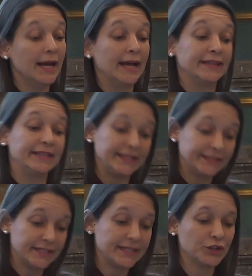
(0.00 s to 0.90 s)
The
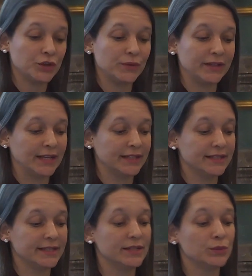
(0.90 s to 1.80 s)
intersectional
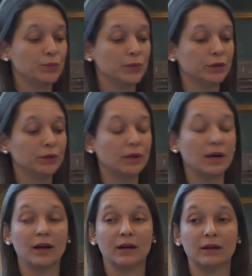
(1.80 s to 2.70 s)
analysis will
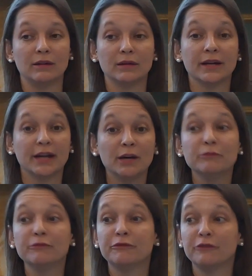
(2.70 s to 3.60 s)

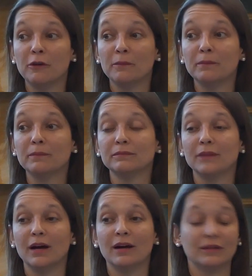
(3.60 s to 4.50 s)
come from
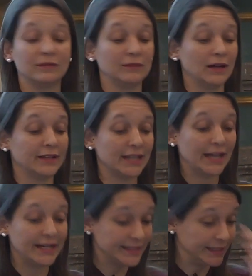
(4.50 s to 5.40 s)

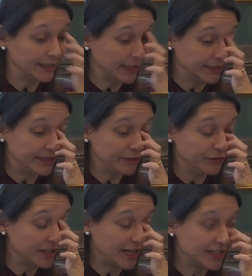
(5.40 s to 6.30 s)
analyzing
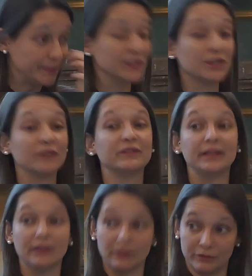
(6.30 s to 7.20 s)
different aspects of
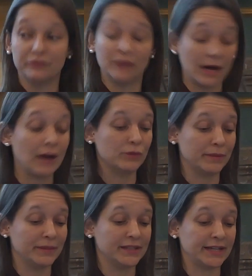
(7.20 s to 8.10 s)
how
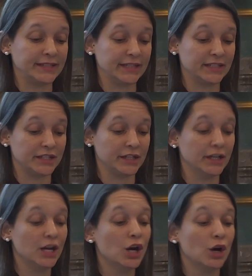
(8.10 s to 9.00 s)
women's
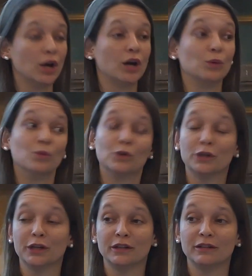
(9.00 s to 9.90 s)
identity
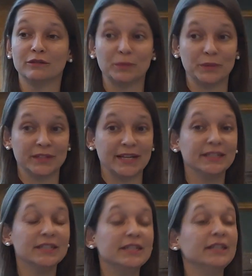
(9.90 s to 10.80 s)
were
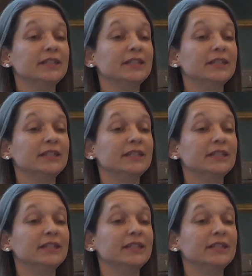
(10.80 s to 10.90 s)
represented,